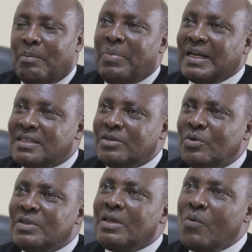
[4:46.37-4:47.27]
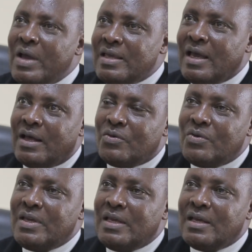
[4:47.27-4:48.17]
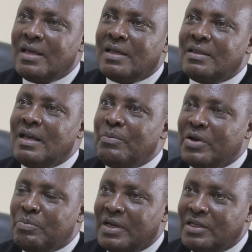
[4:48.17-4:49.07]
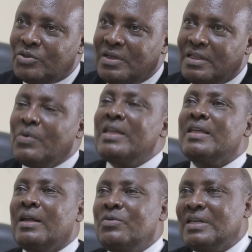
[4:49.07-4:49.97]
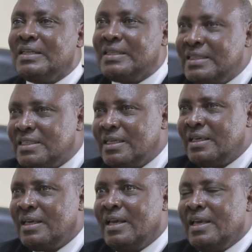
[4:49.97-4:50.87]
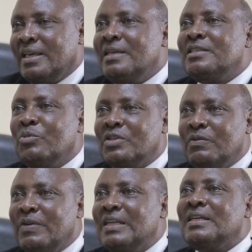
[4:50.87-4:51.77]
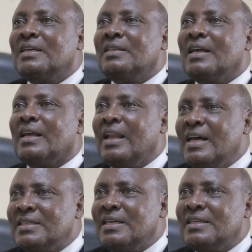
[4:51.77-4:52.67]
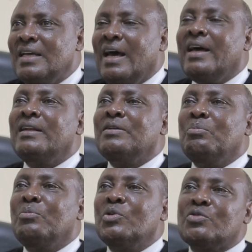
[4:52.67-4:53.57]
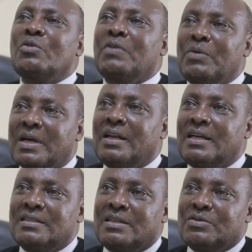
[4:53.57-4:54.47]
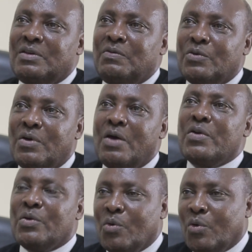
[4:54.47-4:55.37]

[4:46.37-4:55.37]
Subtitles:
But the way they are doing their preparation, the way they are doing teaching, is motivating the classes, and most of our classes, even where we